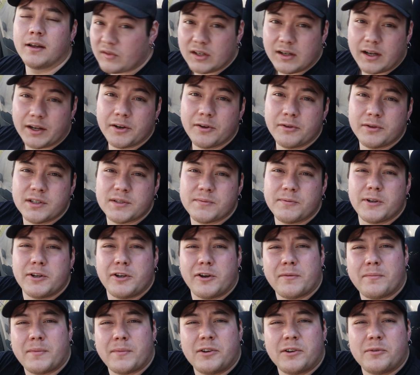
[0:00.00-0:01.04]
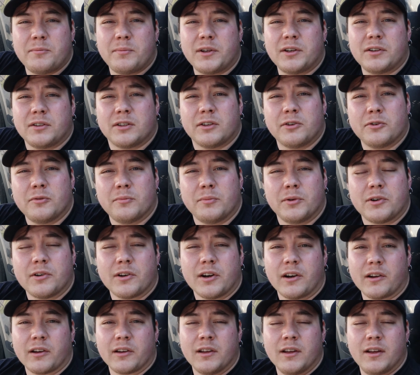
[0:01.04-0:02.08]
Now, I know this video have been a little
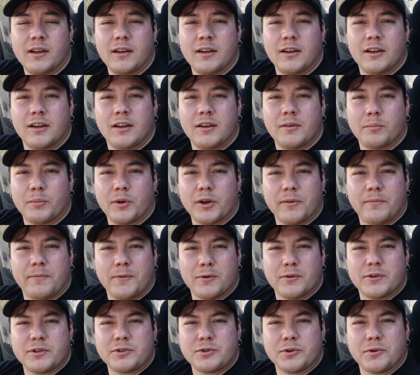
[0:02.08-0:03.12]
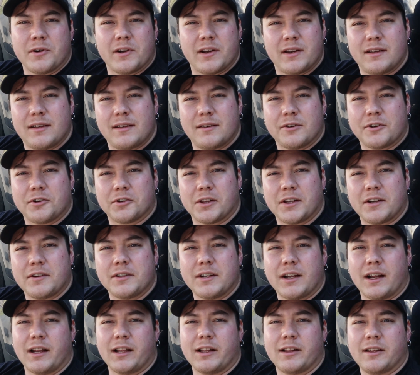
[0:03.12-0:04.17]
boring, but if you enjoyed it or
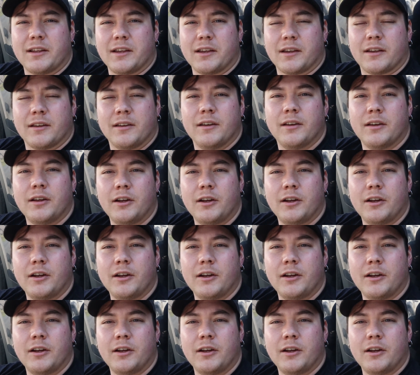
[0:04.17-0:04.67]
learned anything,